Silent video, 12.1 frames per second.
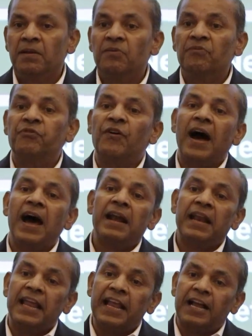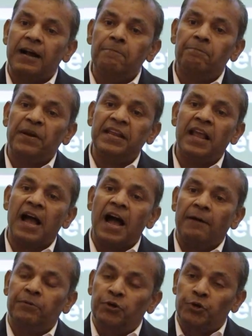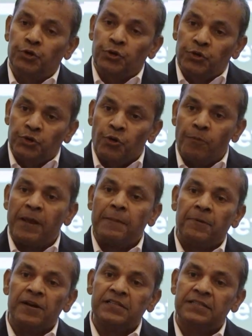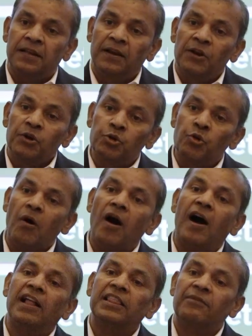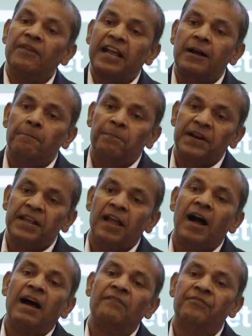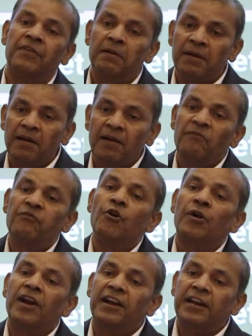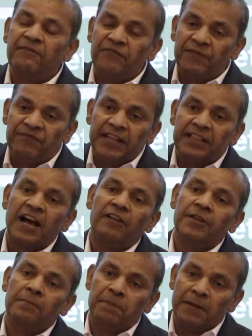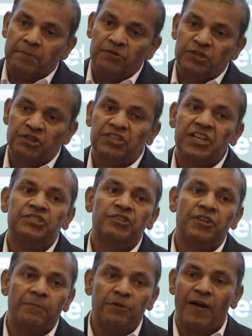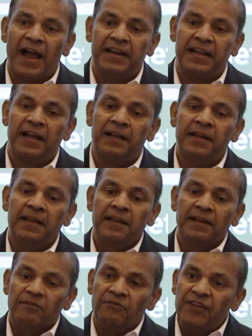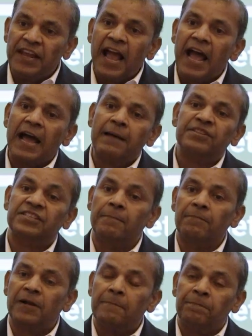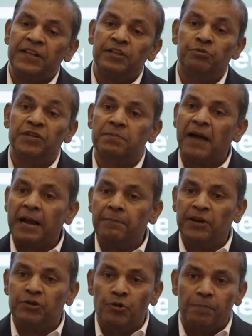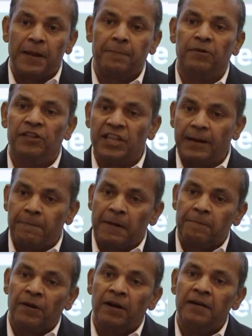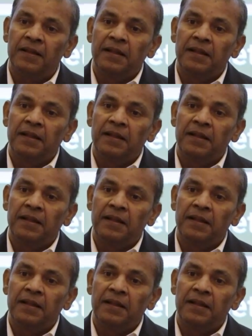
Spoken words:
for a company of 2 people to all the way company of 450,000 people. So just to give you an idea, we have some companies which might be 2 people, 3 people.